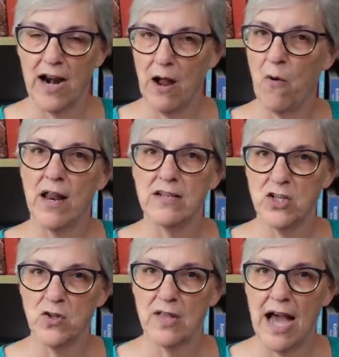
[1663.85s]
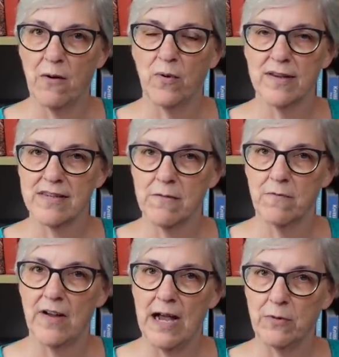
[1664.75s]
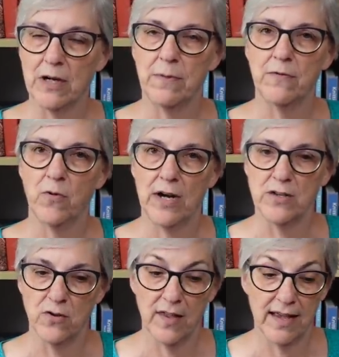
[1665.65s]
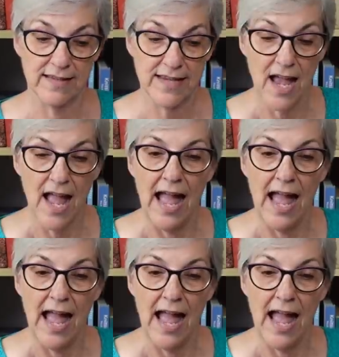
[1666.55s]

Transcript: and I want to do that with some fabric before I do this.